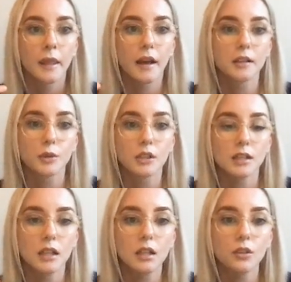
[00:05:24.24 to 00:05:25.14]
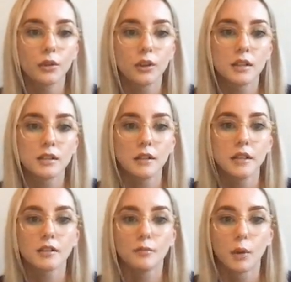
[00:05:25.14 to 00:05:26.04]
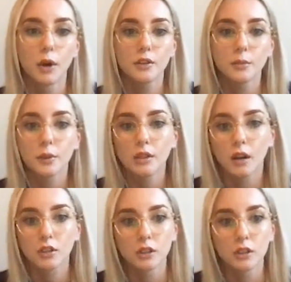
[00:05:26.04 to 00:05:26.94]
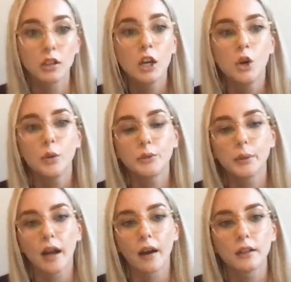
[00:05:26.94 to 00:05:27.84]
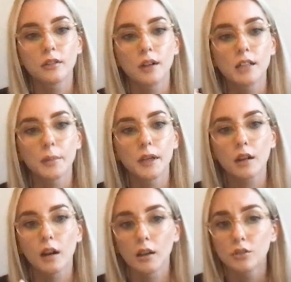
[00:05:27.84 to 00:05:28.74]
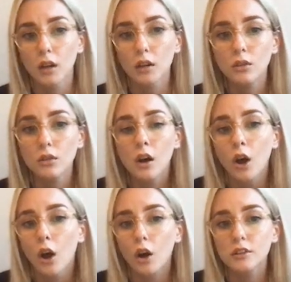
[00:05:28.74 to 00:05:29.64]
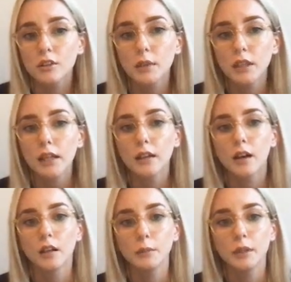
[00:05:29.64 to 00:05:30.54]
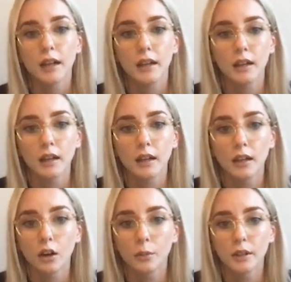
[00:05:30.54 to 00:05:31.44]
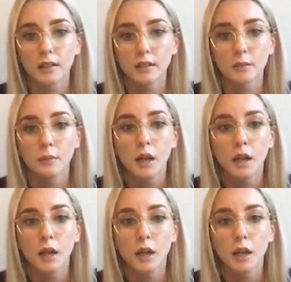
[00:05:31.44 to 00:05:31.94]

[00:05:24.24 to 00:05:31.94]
as proceeding through a series of modes of production which were characterized by class struggle, ultimately culminating in communism.